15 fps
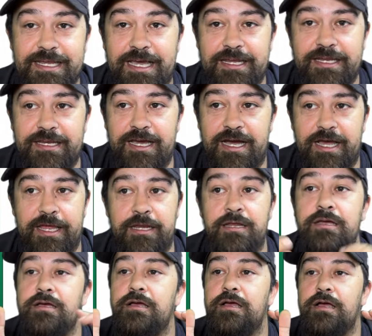ninety-nine.
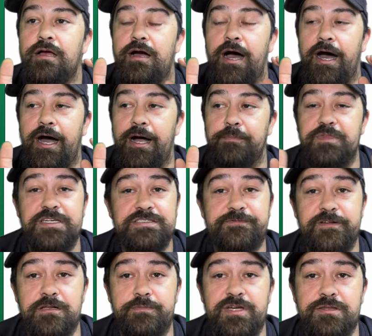Um, this
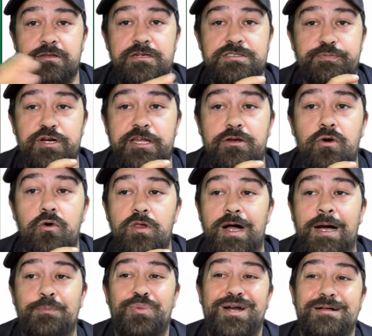filament looks pretty cool.
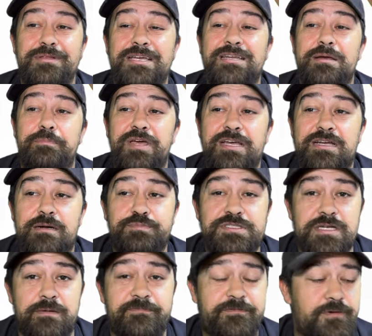I'm probably going to pick up
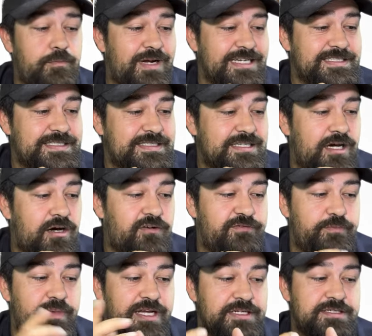some for myself.
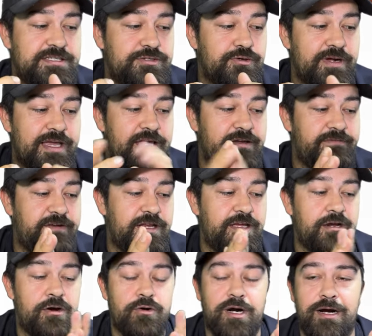Might do a
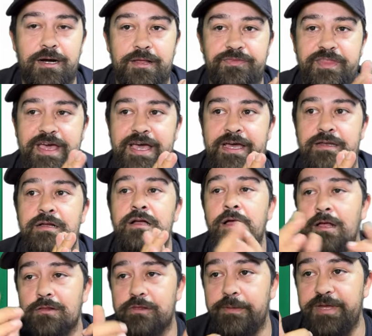video on that.
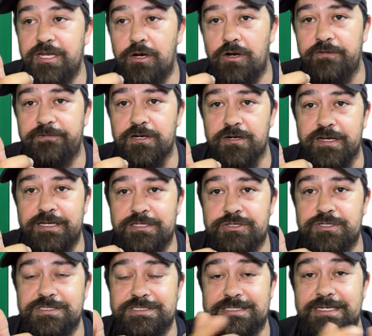Let me know if you're
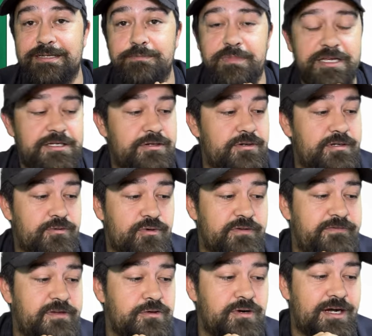interested in me doing a
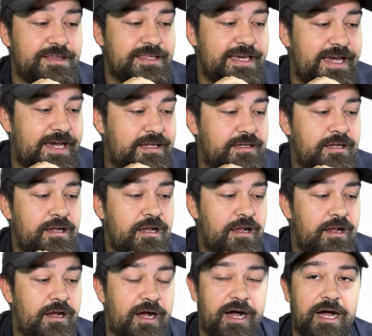review on that.
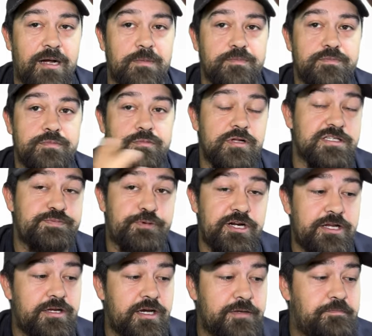Um, looks pretty
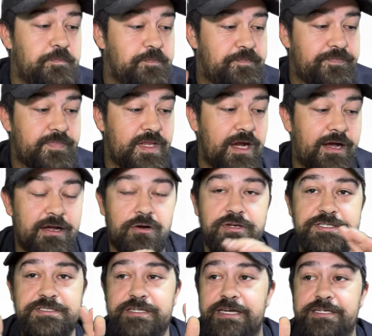good. I
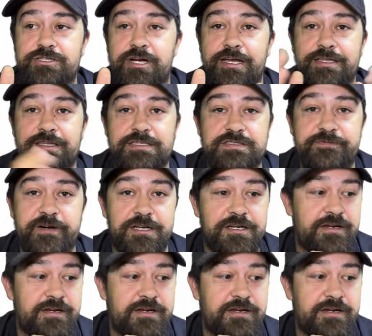always like trying these fun